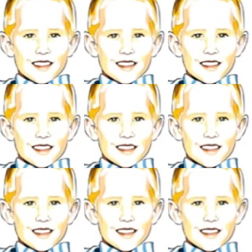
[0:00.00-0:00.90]

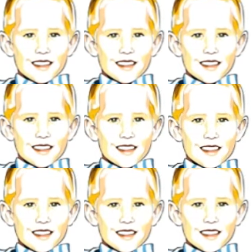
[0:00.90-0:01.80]

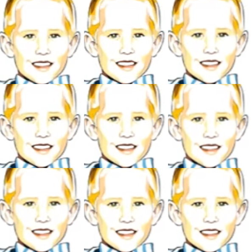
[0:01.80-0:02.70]

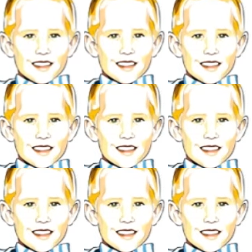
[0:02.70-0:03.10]
This person isn't speaking.